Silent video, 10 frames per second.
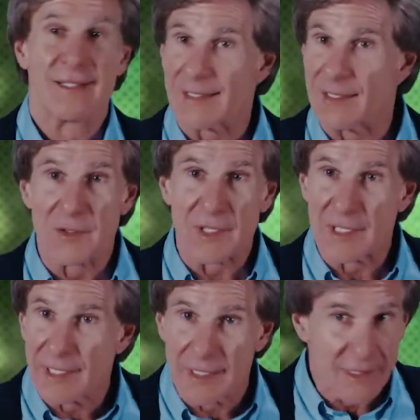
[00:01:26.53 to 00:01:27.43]
You can
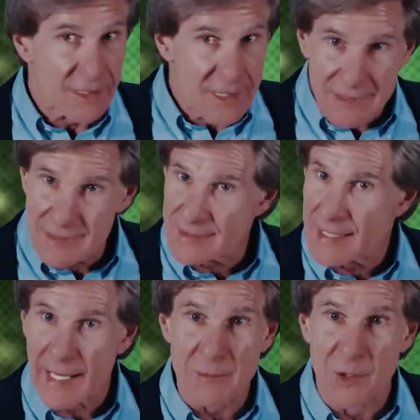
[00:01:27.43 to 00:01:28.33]
hear
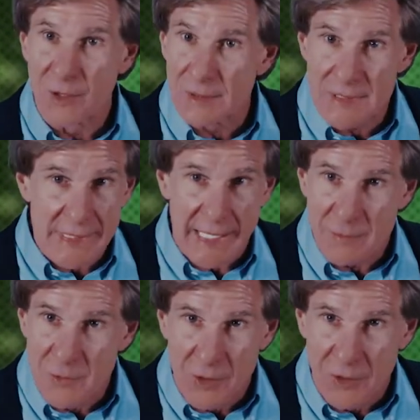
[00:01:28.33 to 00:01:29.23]
same old,
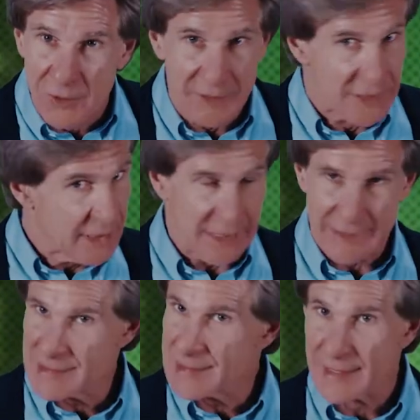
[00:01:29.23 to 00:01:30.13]
same old in
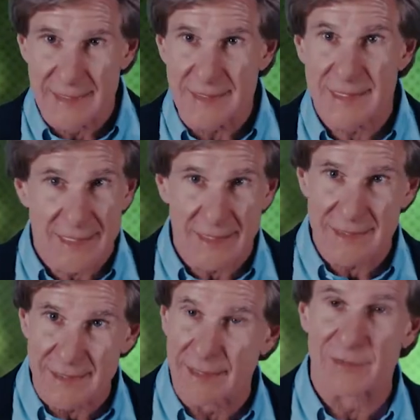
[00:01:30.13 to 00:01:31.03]
66
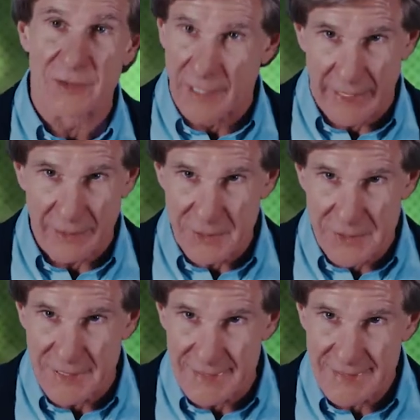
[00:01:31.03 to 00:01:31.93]
different languages.